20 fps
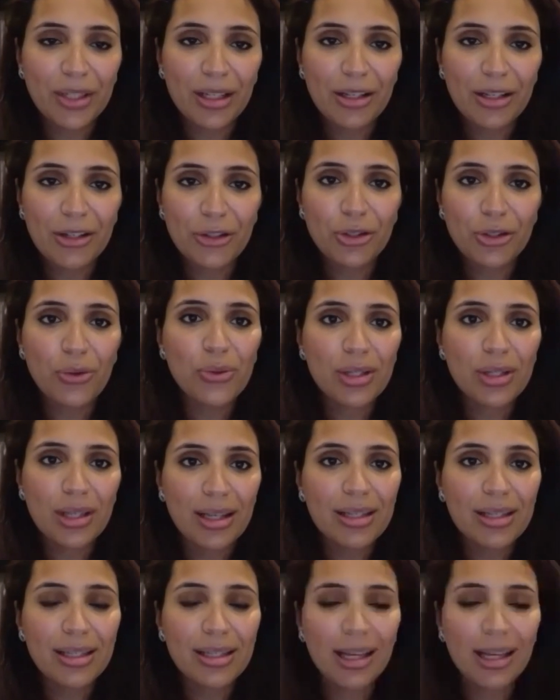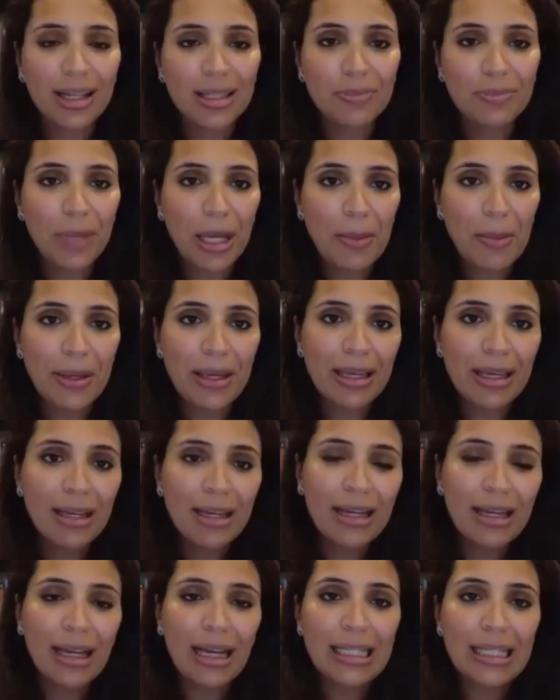shows us that maybe
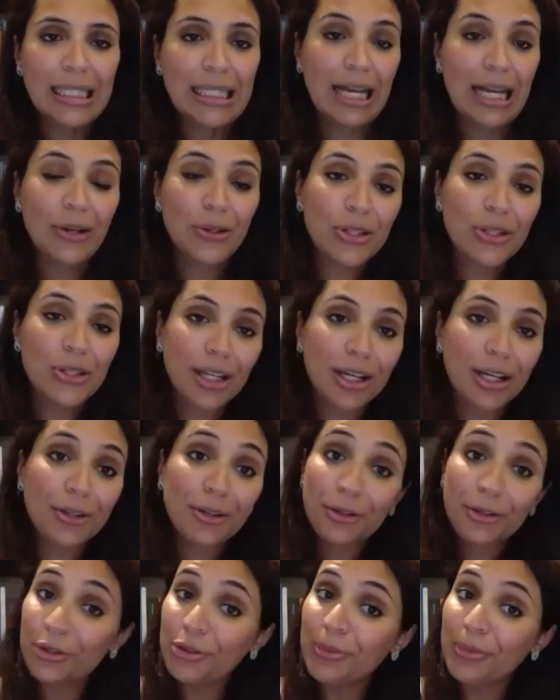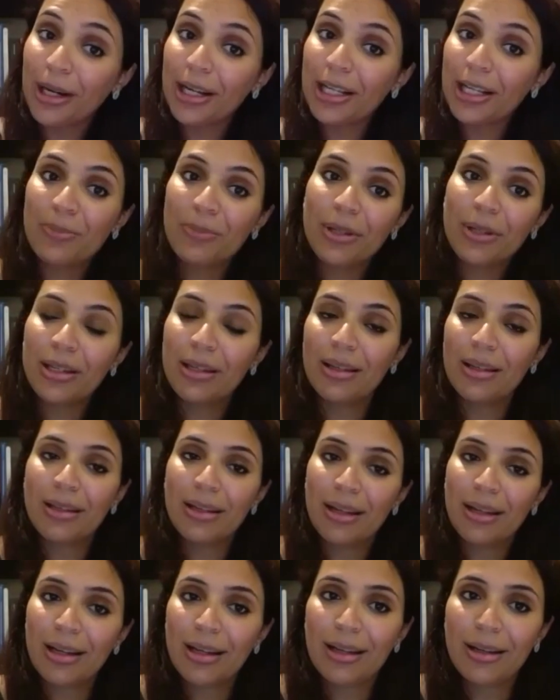as an outsider, you might be
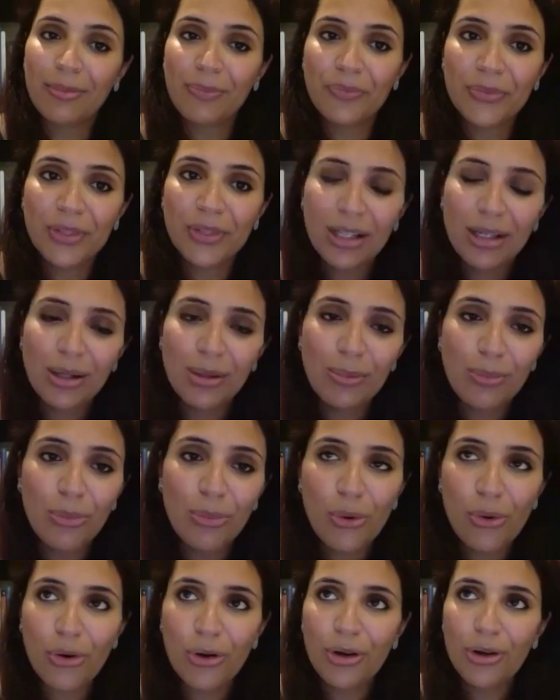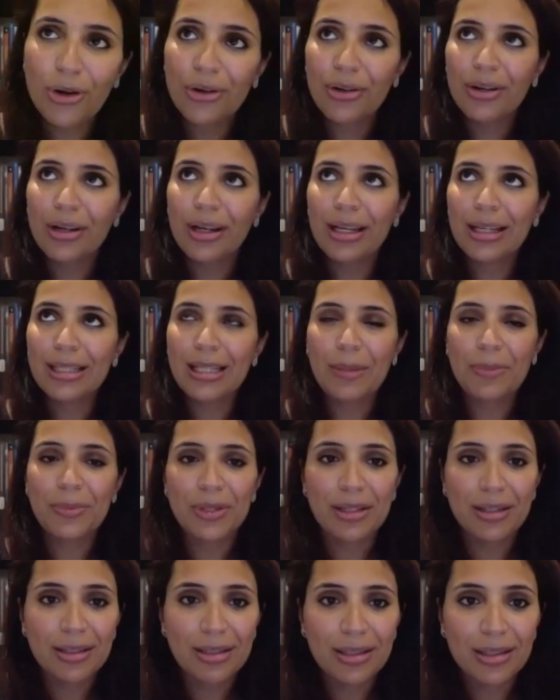more
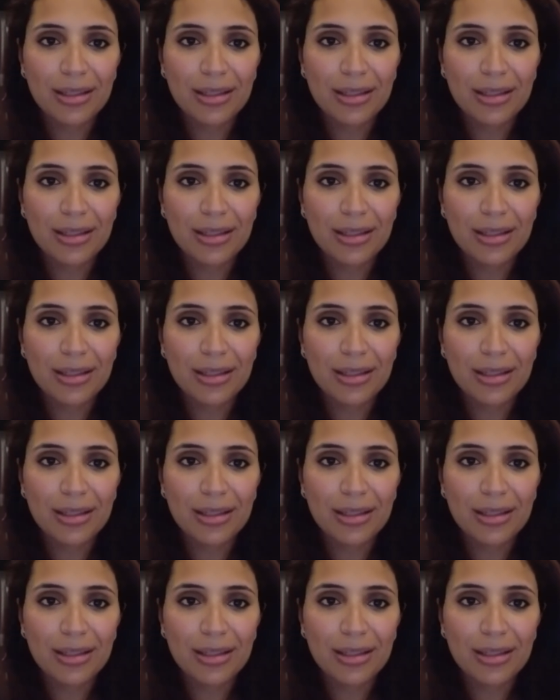accepted.